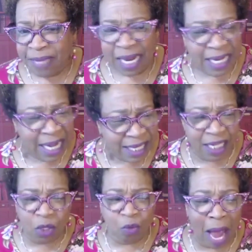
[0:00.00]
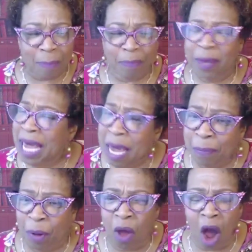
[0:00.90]
And this is why
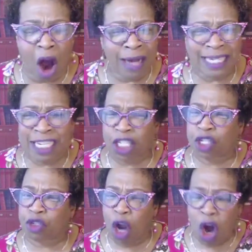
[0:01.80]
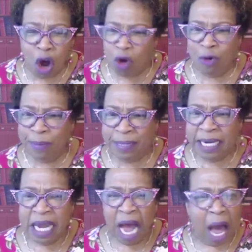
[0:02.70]
people are disturbed
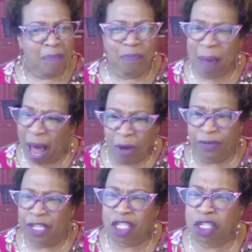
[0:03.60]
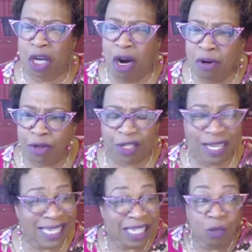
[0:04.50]
about the church.
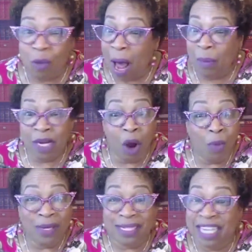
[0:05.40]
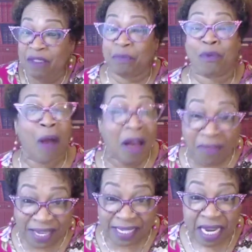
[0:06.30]
This is why we don't receive
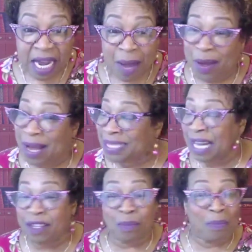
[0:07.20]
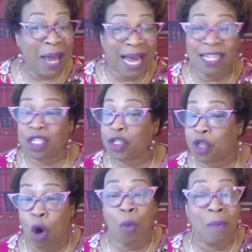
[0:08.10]
prophets, because there's been
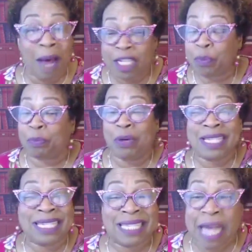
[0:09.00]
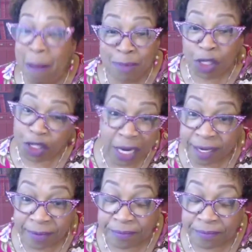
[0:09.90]
so much presumption.